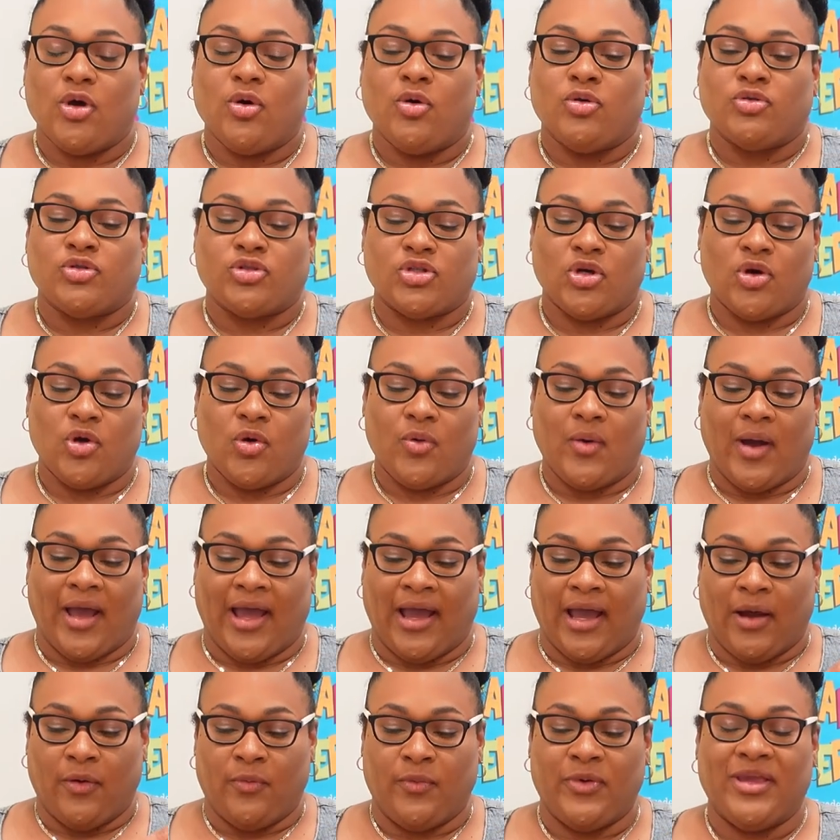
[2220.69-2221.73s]
So
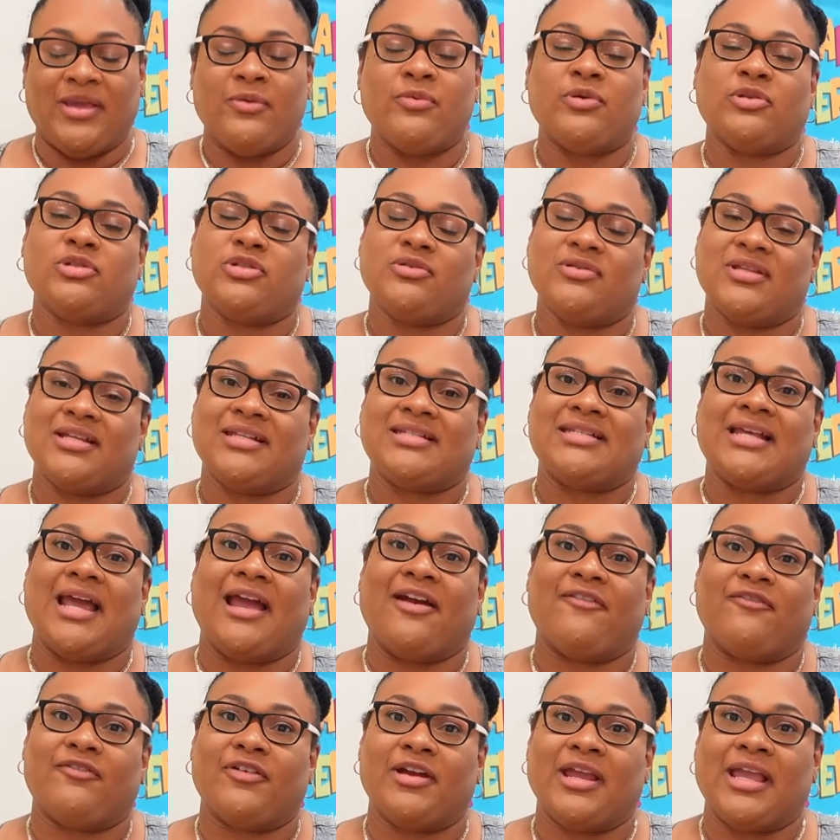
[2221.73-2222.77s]
we will do this
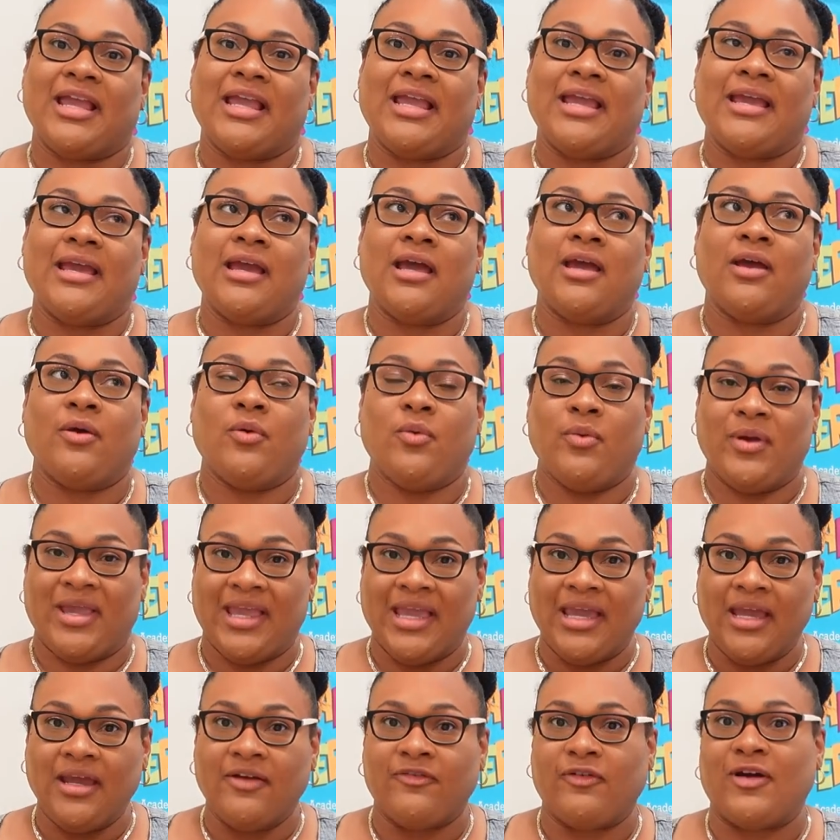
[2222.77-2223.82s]
every
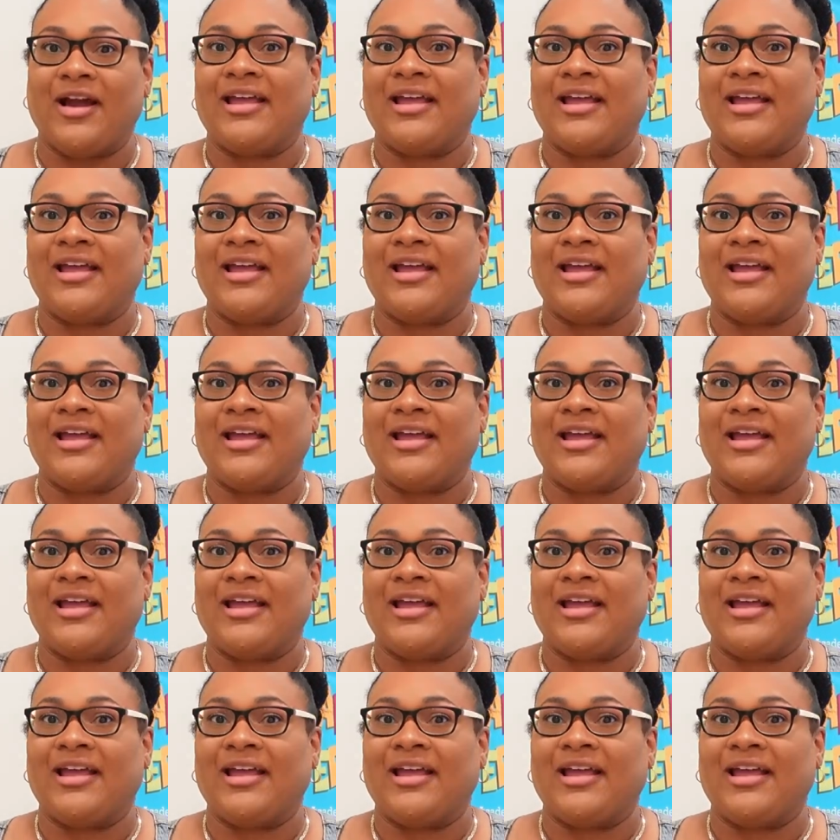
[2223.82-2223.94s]
week for at